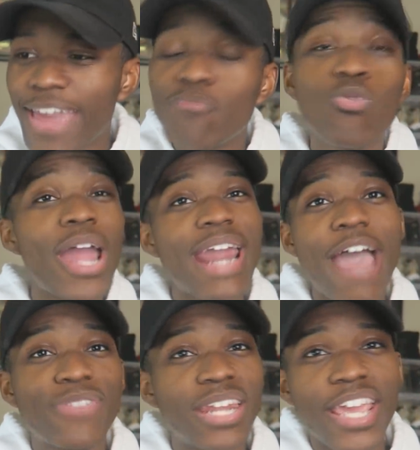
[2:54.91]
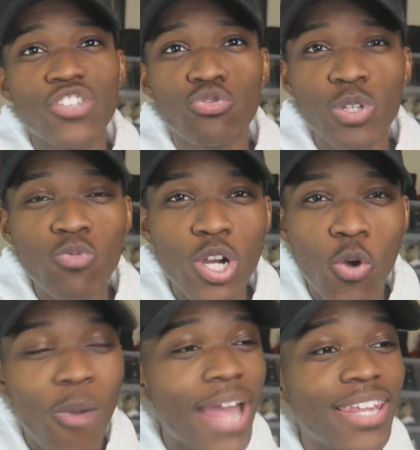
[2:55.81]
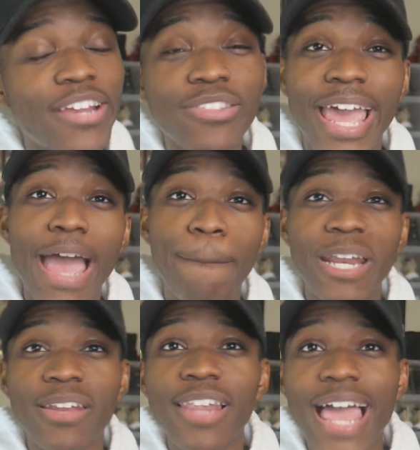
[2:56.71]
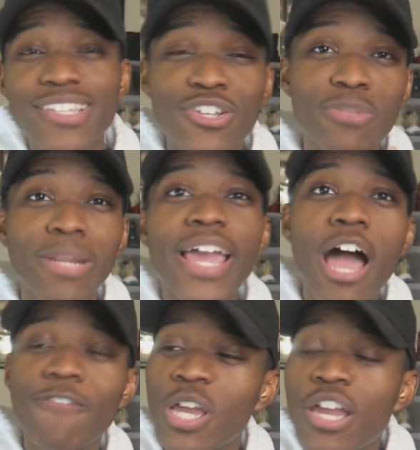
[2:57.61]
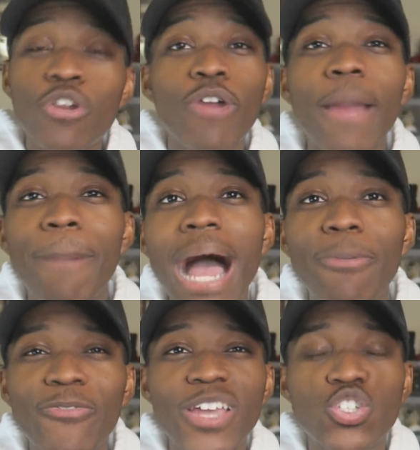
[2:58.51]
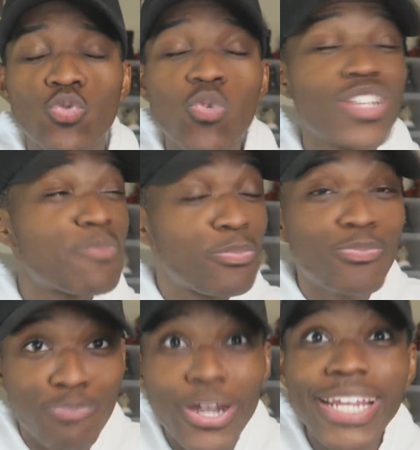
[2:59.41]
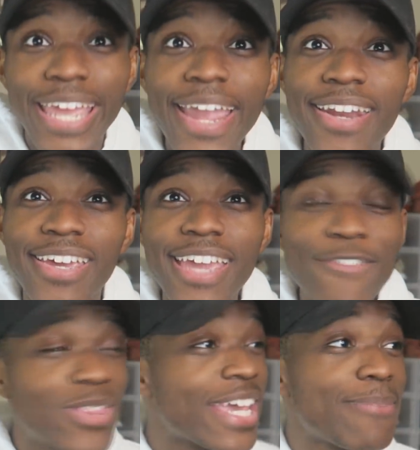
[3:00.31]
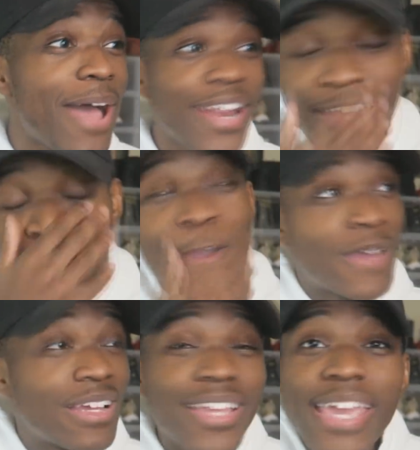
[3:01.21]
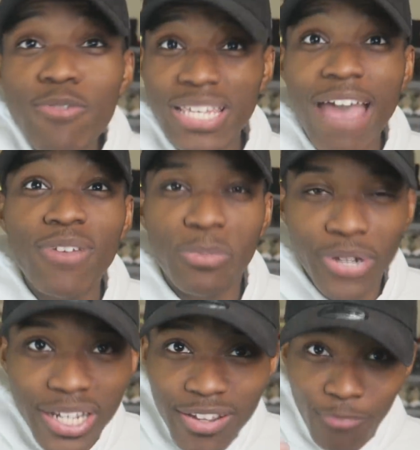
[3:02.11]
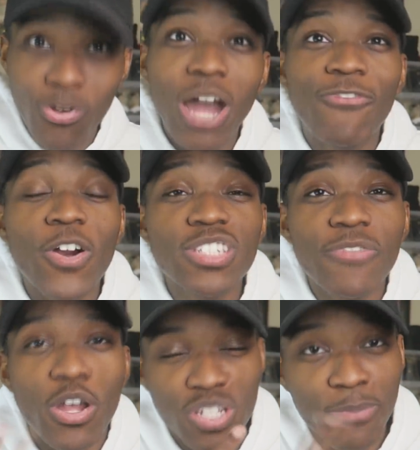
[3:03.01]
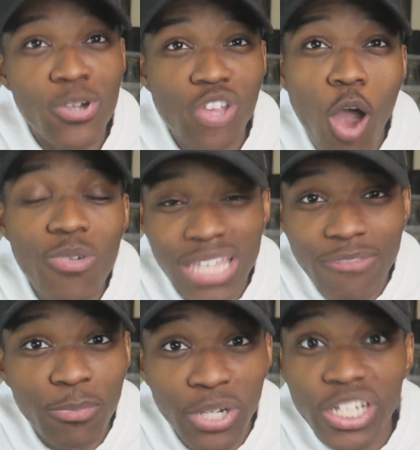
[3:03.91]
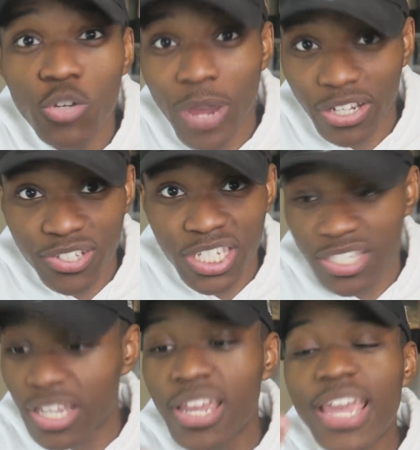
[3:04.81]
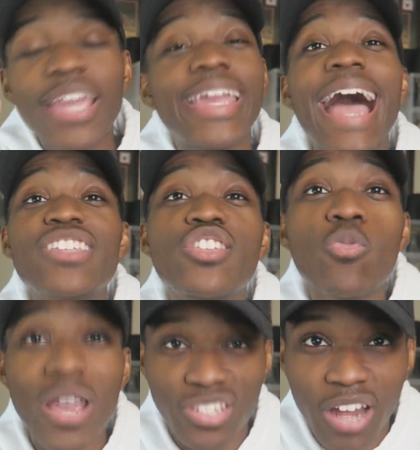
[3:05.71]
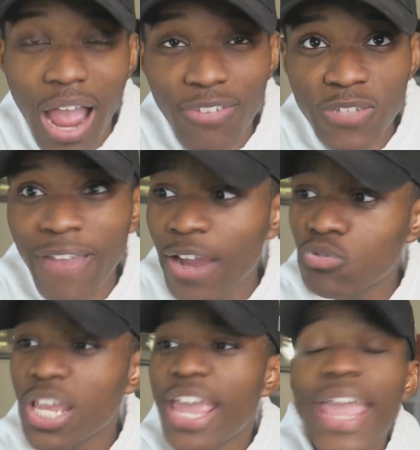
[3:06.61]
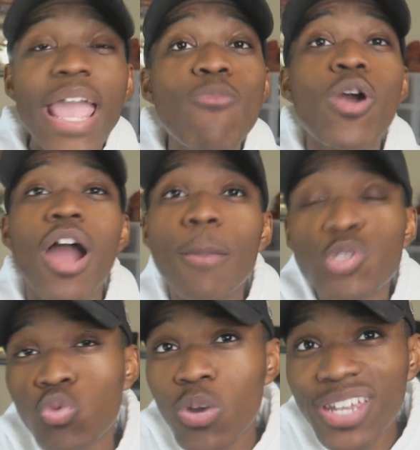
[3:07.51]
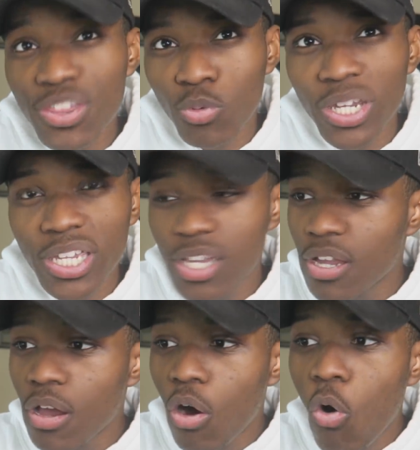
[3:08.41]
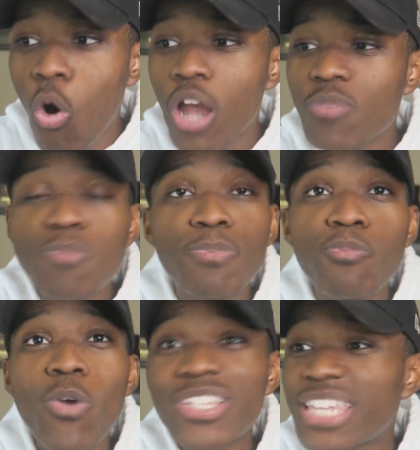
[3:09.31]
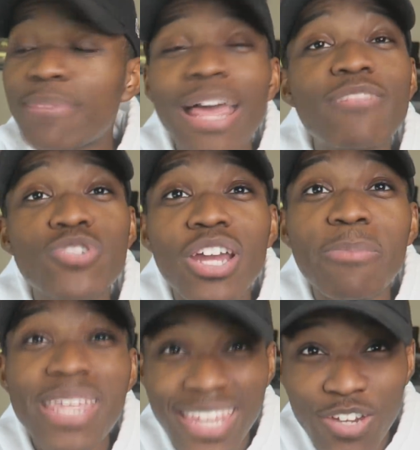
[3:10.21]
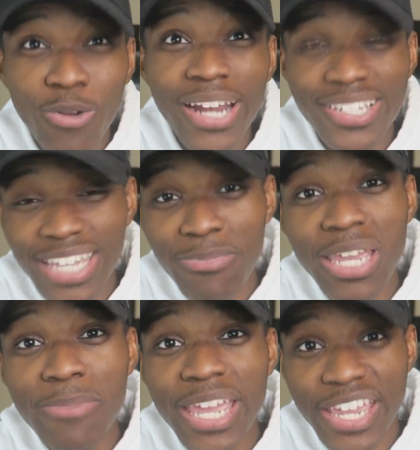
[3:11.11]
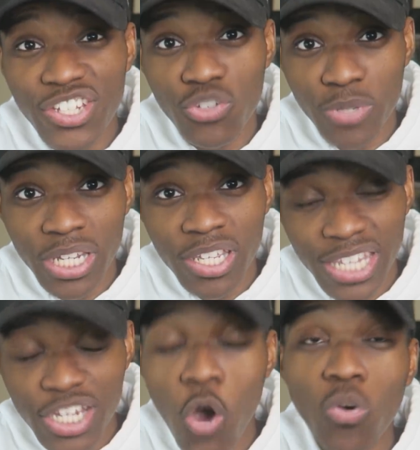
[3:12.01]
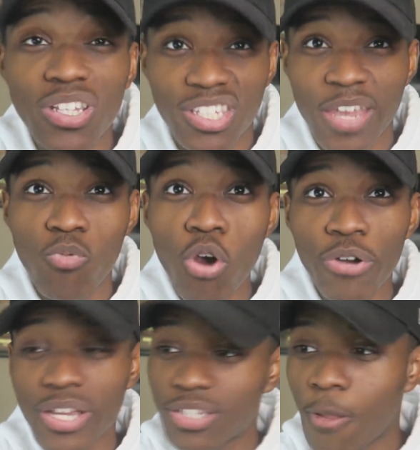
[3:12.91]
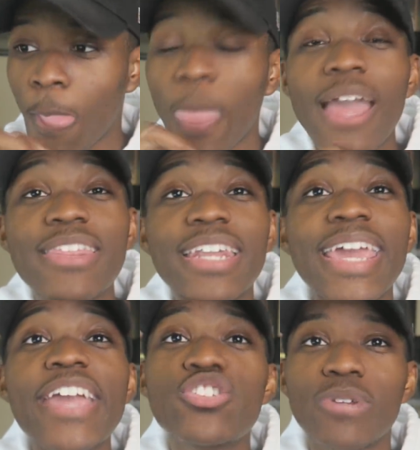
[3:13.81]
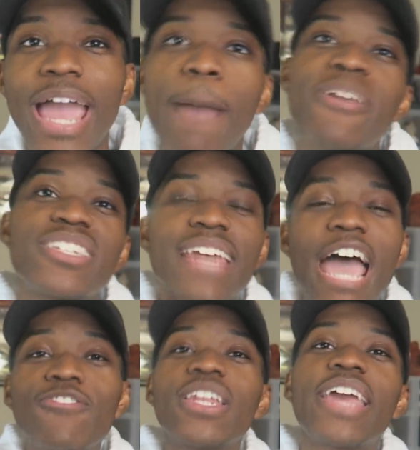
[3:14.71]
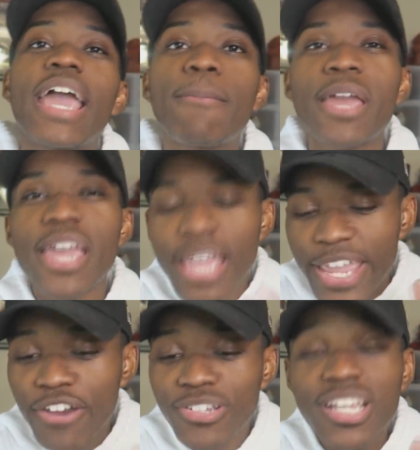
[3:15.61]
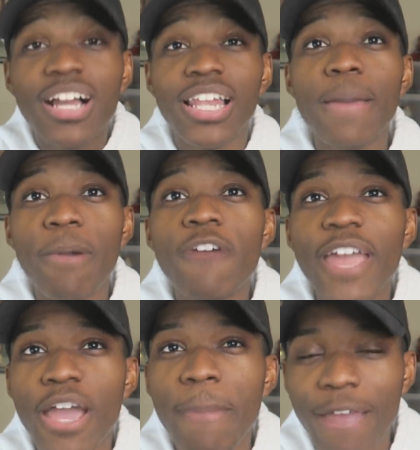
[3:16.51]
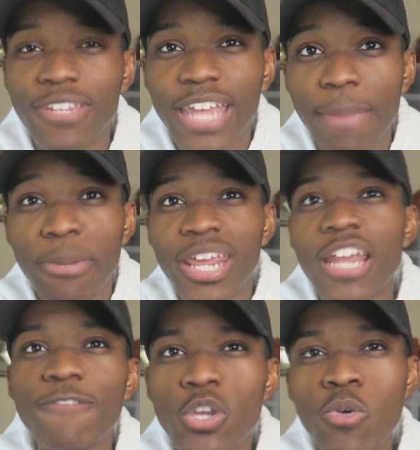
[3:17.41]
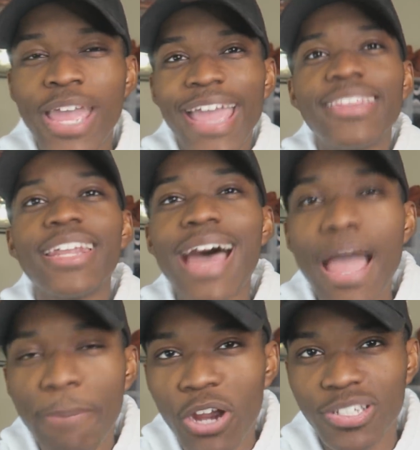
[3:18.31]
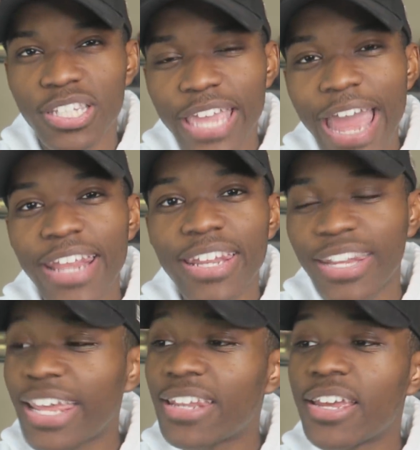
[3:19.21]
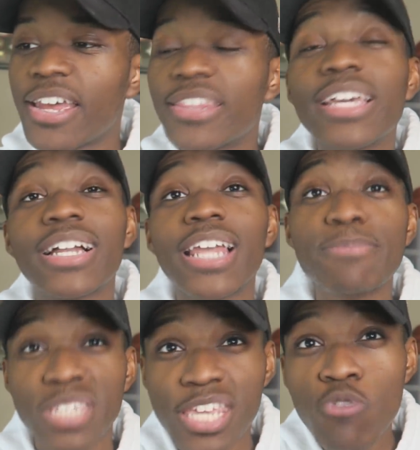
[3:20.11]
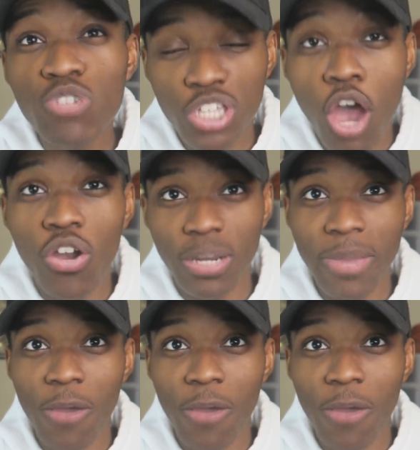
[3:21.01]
And right after the injury with Kawhi Leonard that happened in last year's playoff, Gregg Popovich was pretty heated. If you think it, he was having a pretty First of all, the Spurs always have a pretty good regular season. Got to the Western Conference Finals and we're up 23 on what seemed like was going to be the greatest team in NBA history, the Golden State Warriors. And then the injury happens, and after the game, here's a clip of him after the game in an interview, and then I personally edited in the clips he was talking